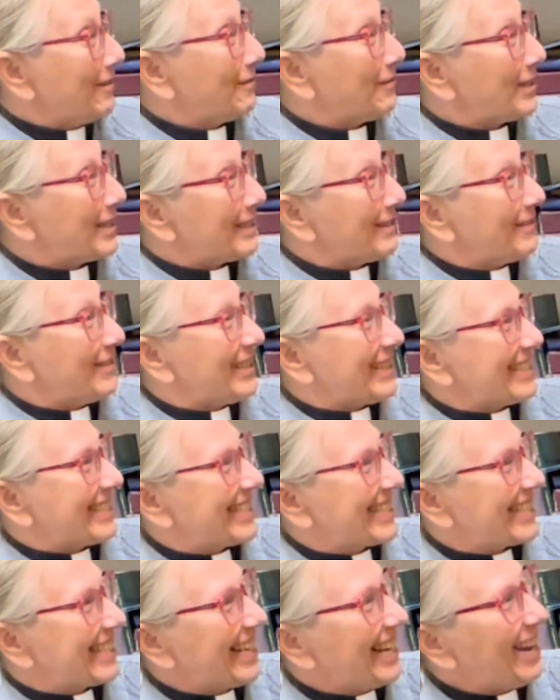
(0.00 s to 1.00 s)
once
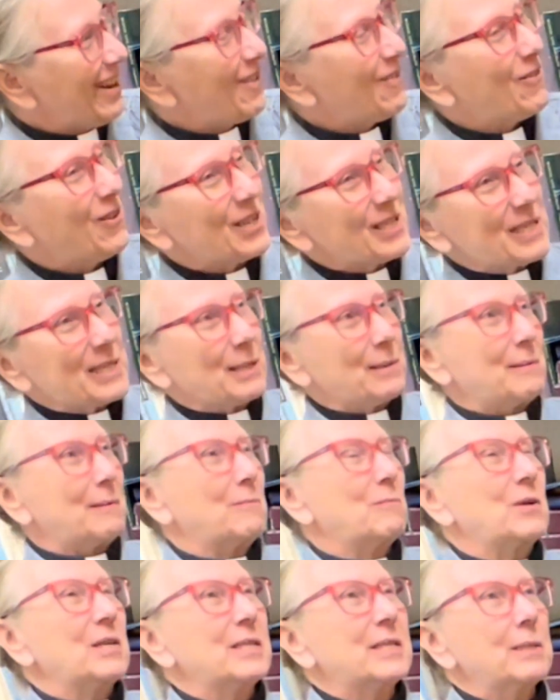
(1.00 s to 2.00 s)
once a
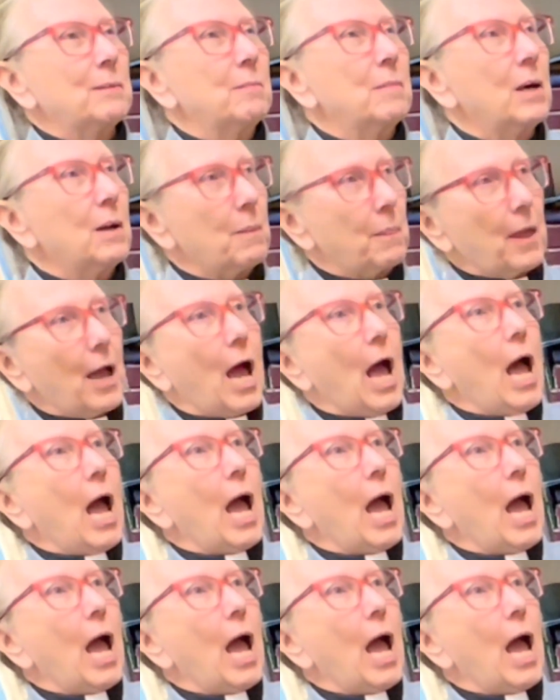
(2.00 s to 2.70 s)
once a month, yeah.